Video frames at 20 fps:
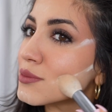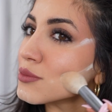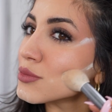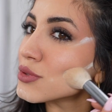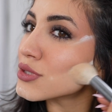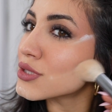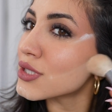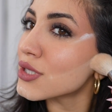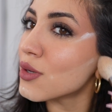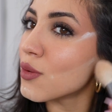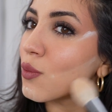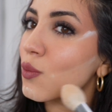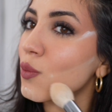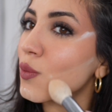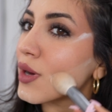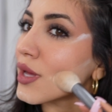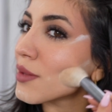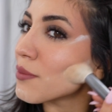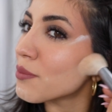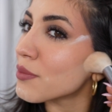I'm just gonna
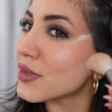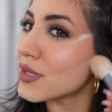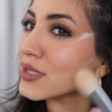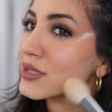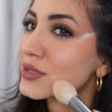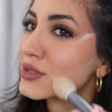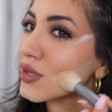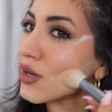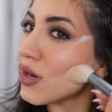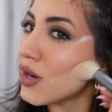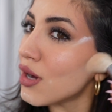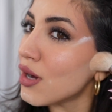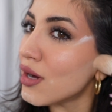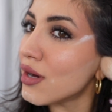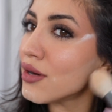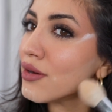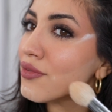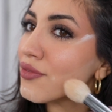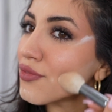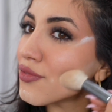wipe this
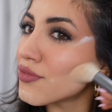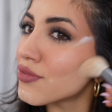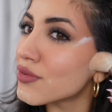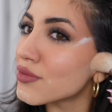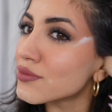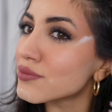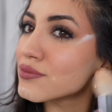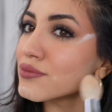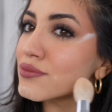off.